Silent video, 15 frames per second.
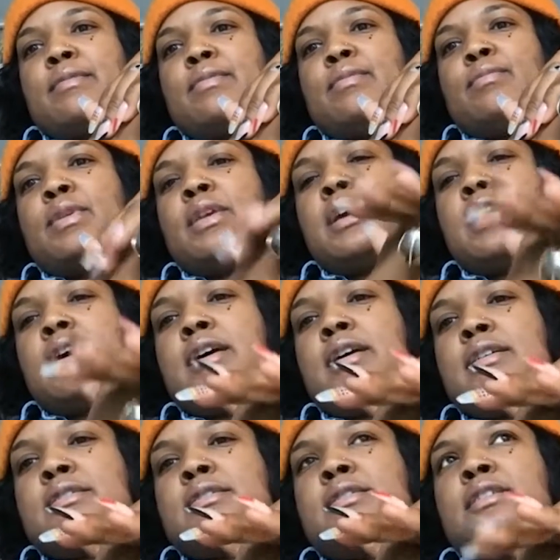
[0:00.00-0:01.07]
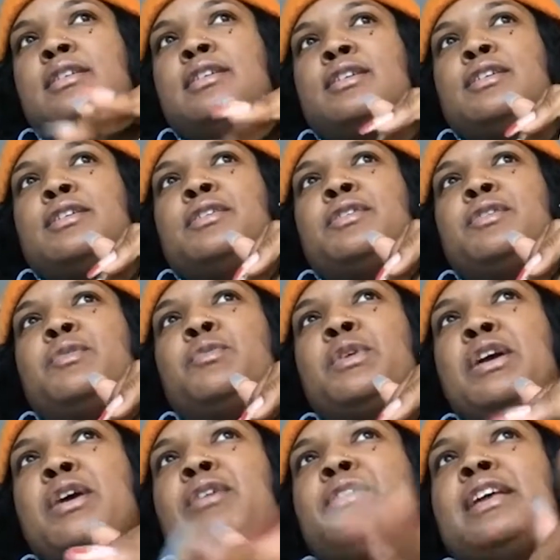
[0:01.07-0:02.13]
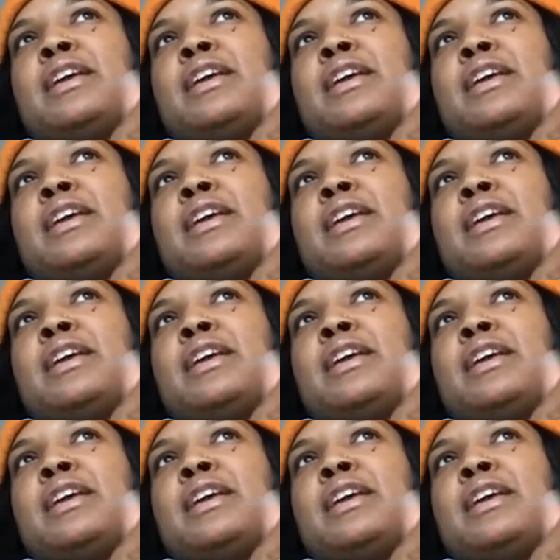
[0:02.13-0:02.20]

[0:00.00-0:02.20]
Because we're